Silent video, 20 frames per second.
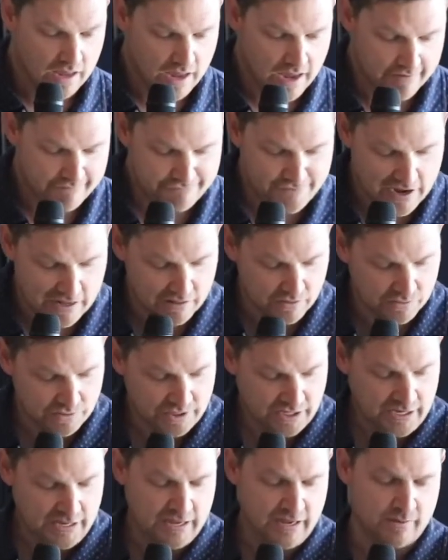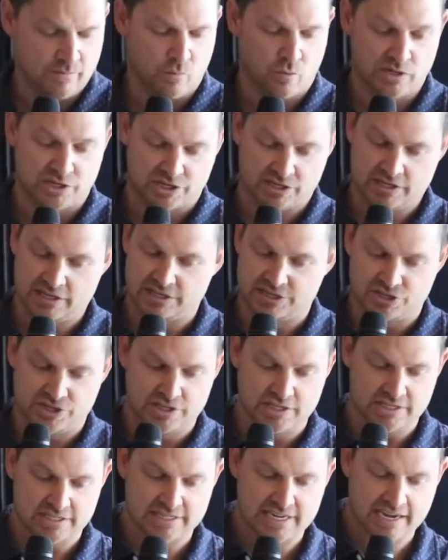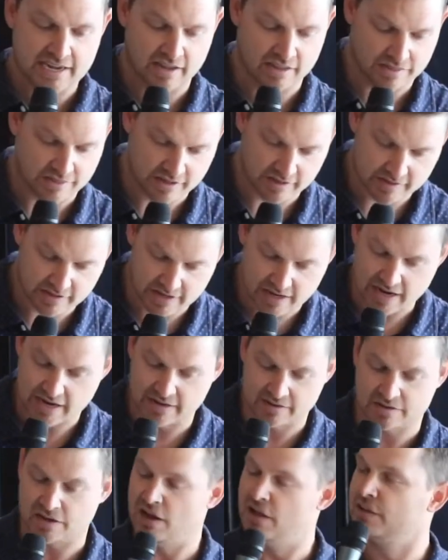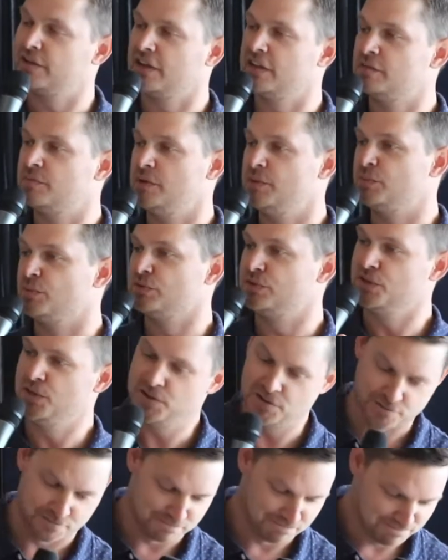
and follows Him, which leads to the second thing that God is calling His people to do.